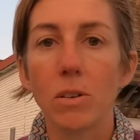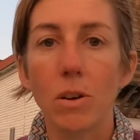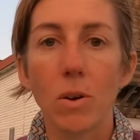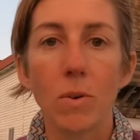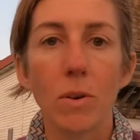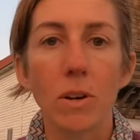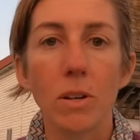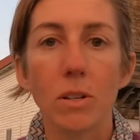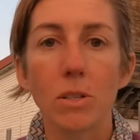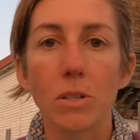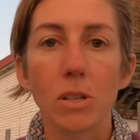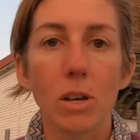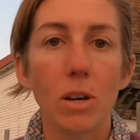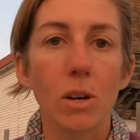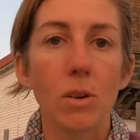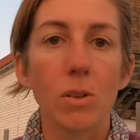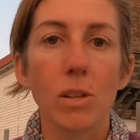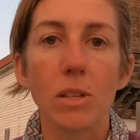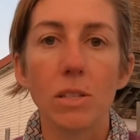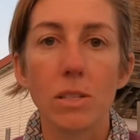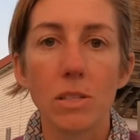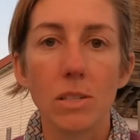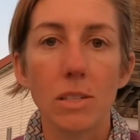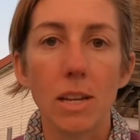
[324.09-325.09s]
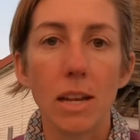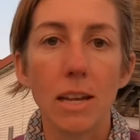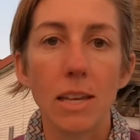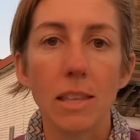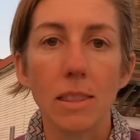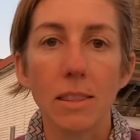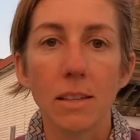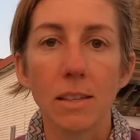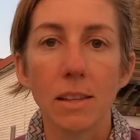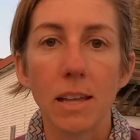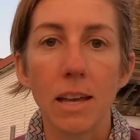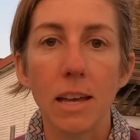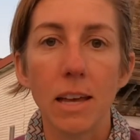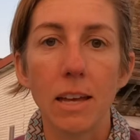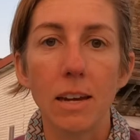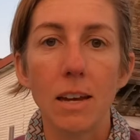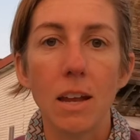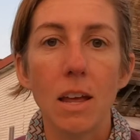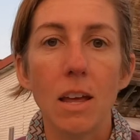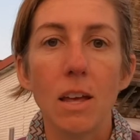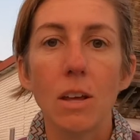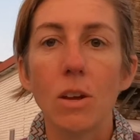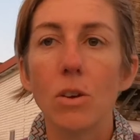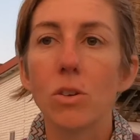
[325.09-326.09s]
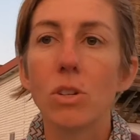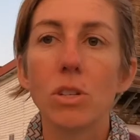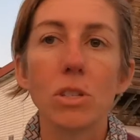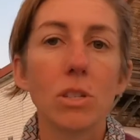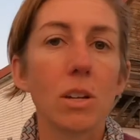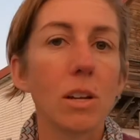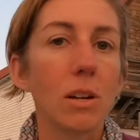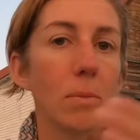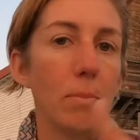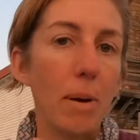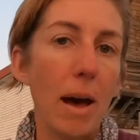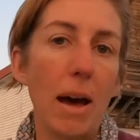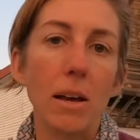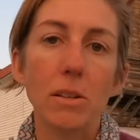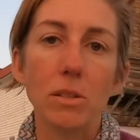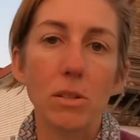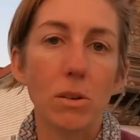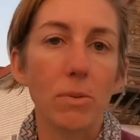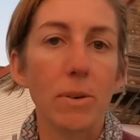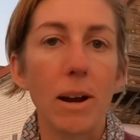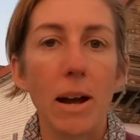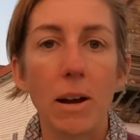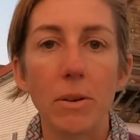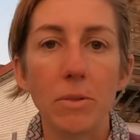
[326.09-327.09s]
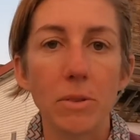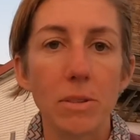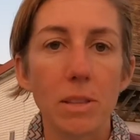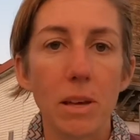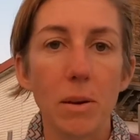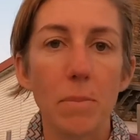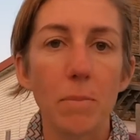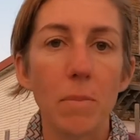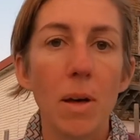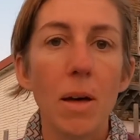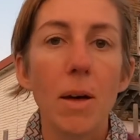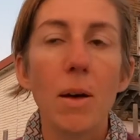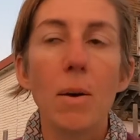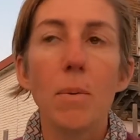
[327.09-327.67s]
going slow that's taking the lane, you're just going to pass around them.